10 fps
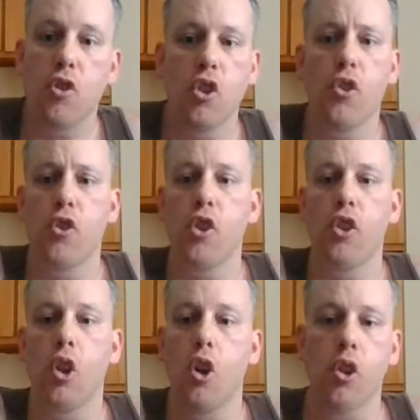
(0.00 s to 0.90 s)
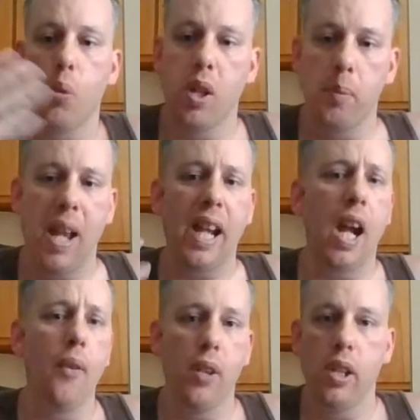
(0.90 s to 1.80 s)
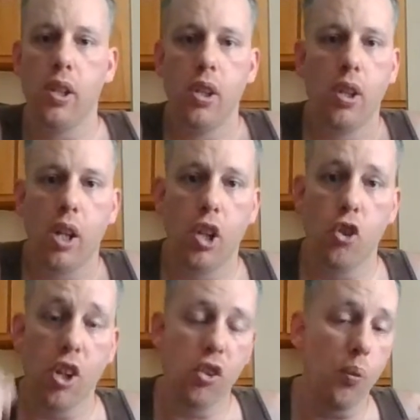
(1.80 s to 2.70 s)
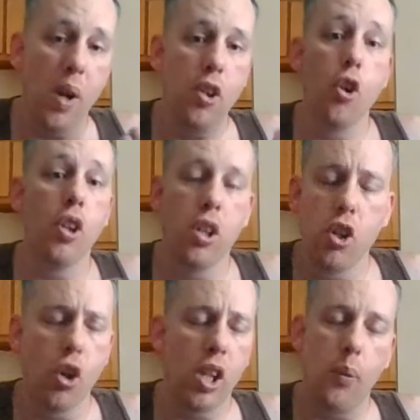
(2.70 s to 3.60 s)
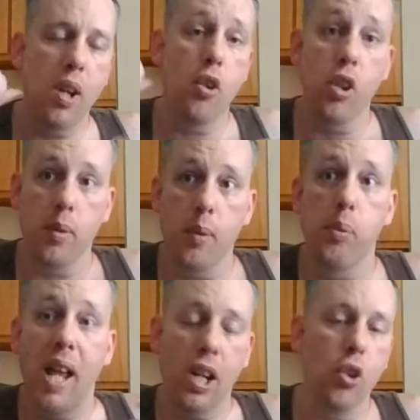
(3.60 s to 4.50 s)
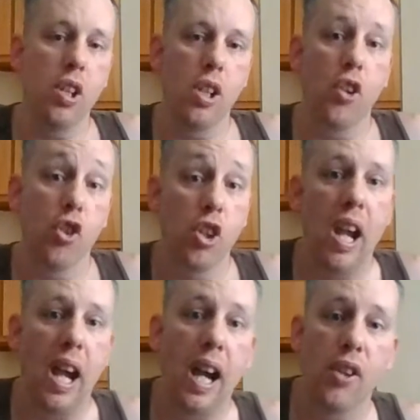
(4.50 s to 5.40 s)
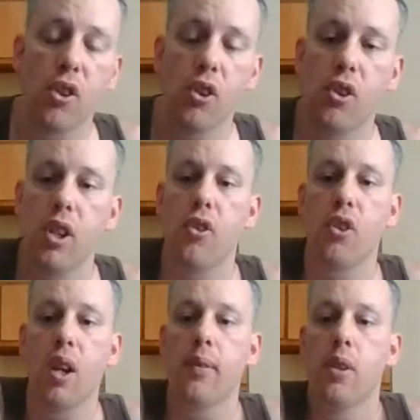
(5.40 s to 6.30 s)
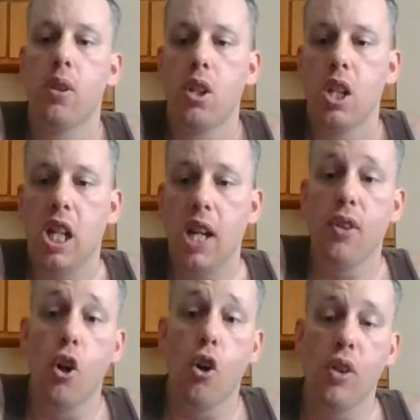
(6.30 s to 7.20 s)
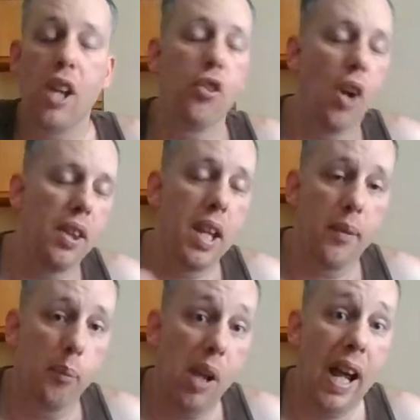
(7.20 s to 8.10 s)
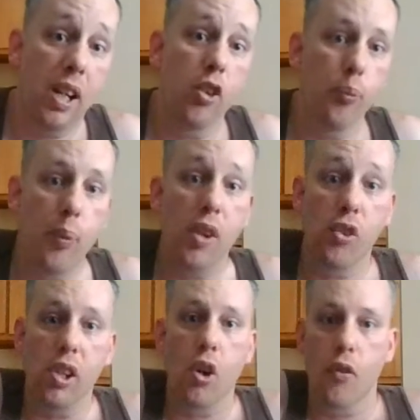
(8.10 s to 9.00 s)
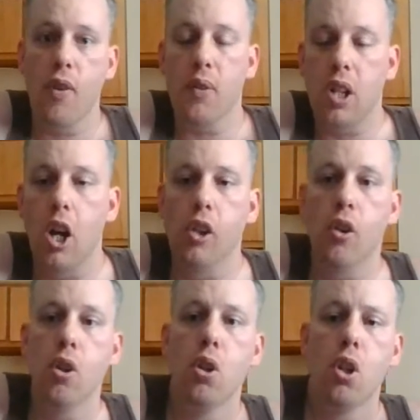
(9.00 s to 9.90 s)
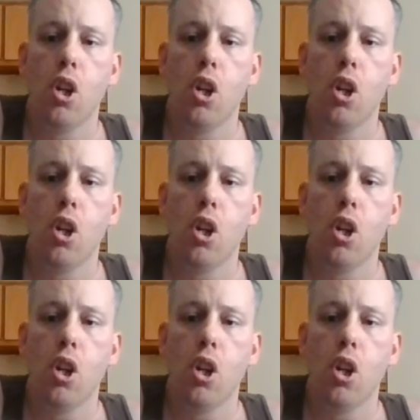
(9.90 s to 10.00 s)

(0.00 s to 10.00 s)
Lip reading: She's a girl that win the black outfit. She has the red hood, not the red hoodie, the black hoodie that she has and stuff. Even though that's, I think black is basically her favorite color.